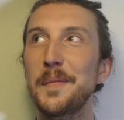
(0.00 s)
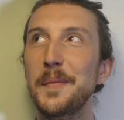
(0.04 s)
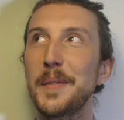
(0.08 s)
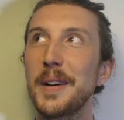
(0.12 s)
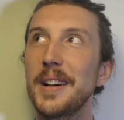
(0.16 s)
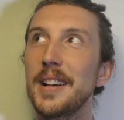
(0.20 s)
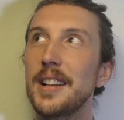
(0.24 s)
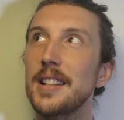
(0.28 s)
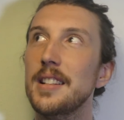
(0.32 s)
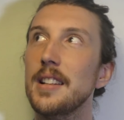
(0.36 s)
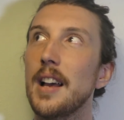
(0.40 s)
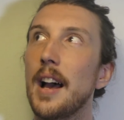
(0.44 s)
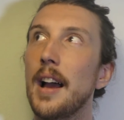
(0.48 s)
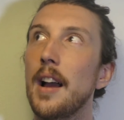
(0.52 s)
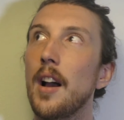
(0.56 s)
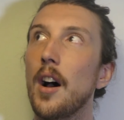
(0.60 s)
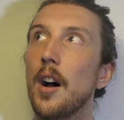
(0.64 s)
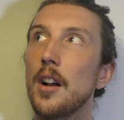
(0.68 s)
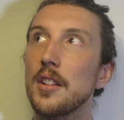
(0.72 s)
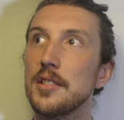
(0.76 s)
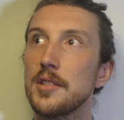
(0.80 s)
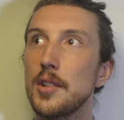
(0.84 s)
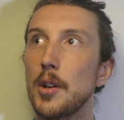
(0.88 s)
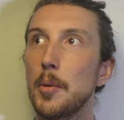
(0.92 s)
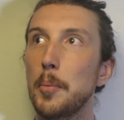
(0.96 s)
But I
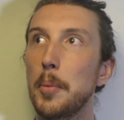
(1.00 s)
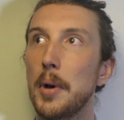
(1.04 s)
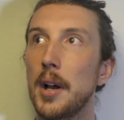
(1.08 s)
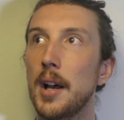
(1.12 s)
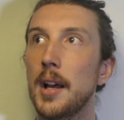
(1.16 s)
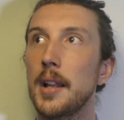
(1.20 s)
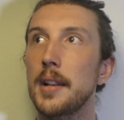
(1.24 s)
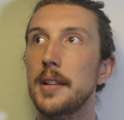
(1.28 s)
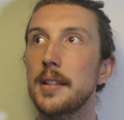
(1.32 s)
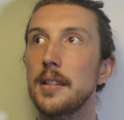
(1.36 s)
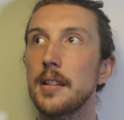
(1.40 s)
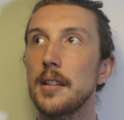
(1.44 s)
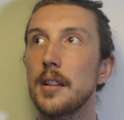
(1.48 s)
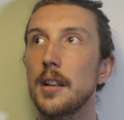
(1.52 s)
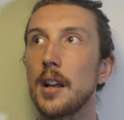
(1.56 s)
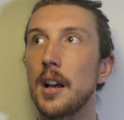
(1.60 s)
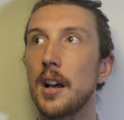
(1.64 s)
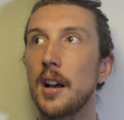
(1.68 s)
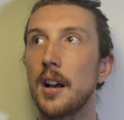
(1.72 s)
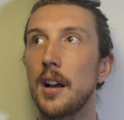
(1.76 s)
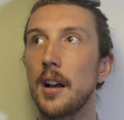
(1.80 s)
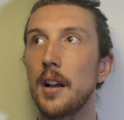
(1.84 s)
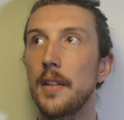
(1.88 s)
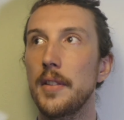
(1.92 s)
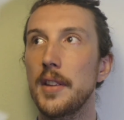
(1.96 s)
also bought
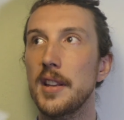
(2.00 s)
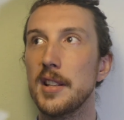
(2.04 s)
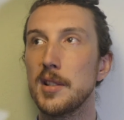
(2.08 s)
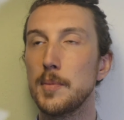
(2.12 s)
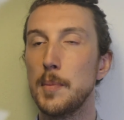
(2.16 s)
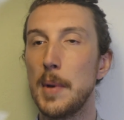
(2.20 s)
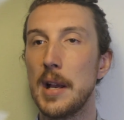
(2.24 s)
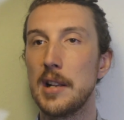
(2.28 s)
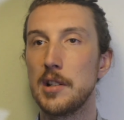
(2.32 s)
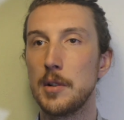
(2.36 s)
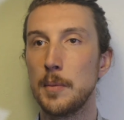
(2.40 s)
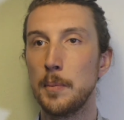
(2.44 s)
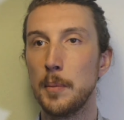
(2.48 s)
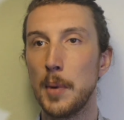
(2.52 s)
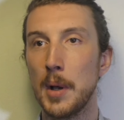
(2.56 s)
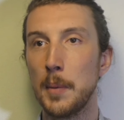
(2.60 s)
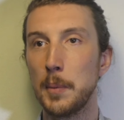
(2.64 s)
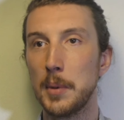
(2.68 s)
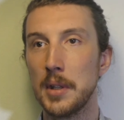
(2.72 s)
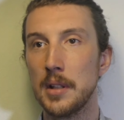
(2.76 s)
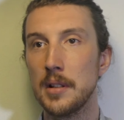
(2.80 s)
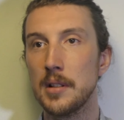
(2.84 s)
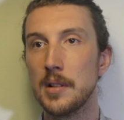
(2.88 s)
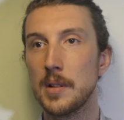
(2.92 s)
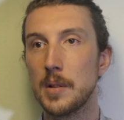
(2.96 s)
the Smashing
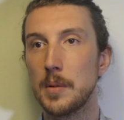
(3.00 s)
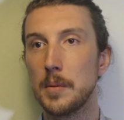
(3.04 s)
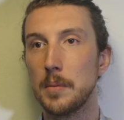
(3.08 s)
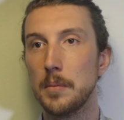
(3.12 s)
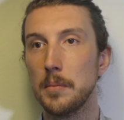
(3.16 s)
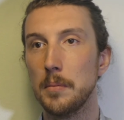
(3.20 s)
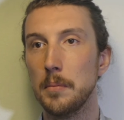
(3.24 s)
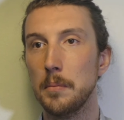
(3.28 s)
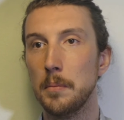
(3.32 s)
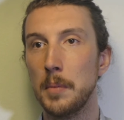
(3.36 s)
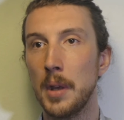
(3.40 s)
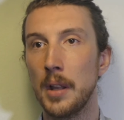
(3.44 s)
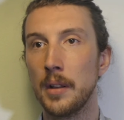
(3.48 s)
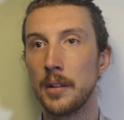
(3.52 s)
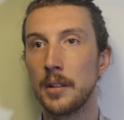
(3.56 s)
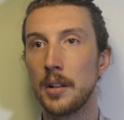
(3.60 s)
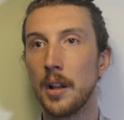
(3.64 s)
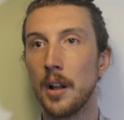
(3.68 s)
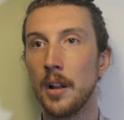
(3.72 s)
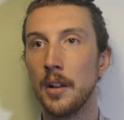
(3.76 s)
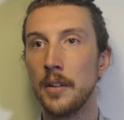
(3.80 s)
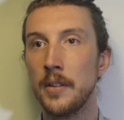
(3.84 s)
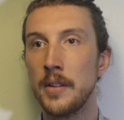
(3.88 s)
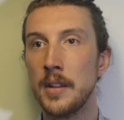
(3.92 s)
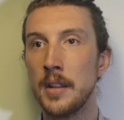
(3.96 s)
Pumpkins
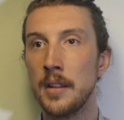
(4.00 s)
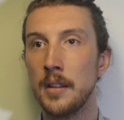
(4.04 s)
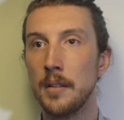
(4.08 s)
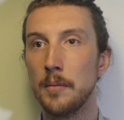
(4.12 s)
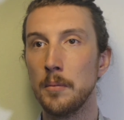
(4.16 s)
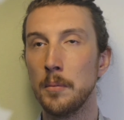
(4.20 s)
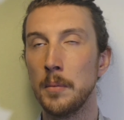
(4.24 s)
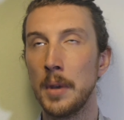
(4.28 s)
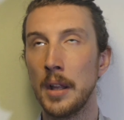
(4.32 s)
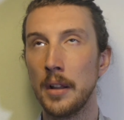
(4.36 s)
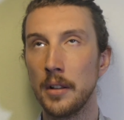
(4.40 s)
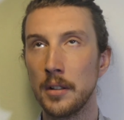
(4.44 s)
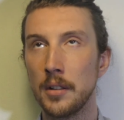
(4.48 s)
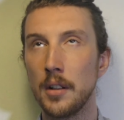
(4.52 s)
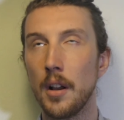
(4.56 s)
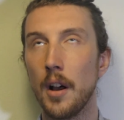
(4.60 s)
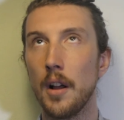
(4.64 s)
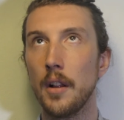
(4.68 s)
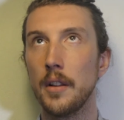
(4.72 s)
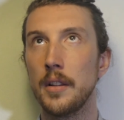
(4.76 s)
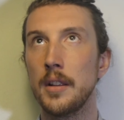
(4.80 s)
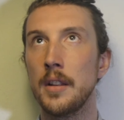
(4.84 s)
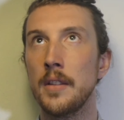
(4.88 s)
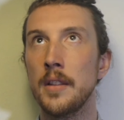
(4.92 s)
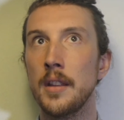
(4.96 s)

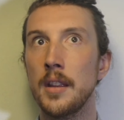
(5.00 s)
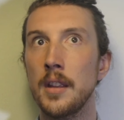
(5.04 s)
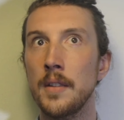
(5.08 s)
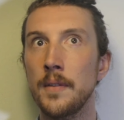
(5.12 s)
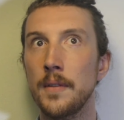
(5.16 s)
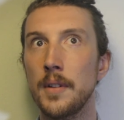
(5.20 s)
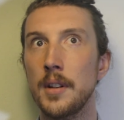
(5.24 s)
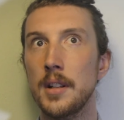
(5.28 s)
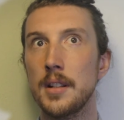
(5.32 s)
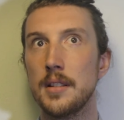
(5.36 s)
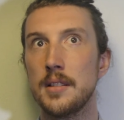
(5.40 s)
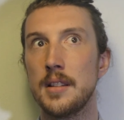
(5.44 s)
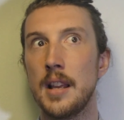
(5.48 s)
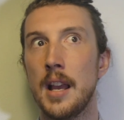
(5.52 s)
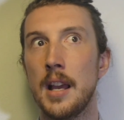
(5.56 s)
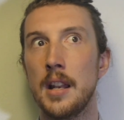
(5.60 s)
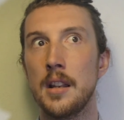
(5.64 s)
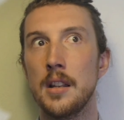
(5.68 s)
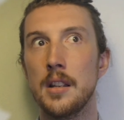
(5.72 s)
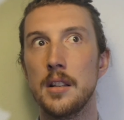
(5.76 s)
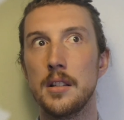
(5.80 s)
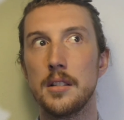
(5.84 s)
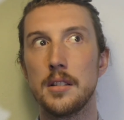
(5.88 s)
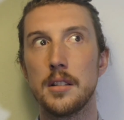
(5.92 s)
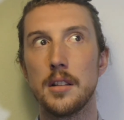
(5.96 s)
Melancholy and the Infinite
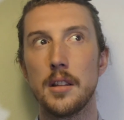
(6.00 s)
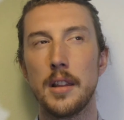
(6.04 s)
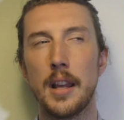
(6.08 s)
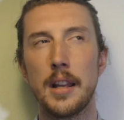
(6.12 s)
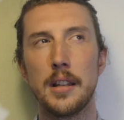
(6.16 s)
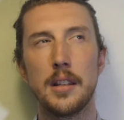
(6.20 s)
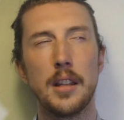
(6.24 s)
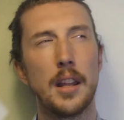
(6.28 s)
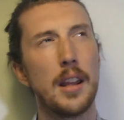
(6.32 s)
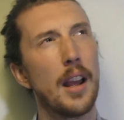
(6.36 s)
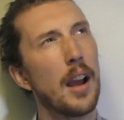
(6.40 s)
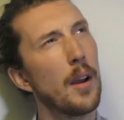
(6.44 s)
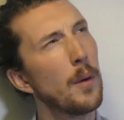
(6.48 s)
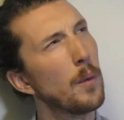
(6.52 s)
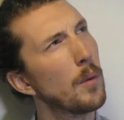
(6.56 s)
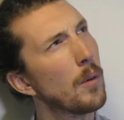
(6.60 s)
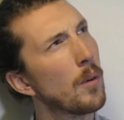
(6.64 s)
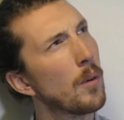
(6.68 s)
Sadness that day.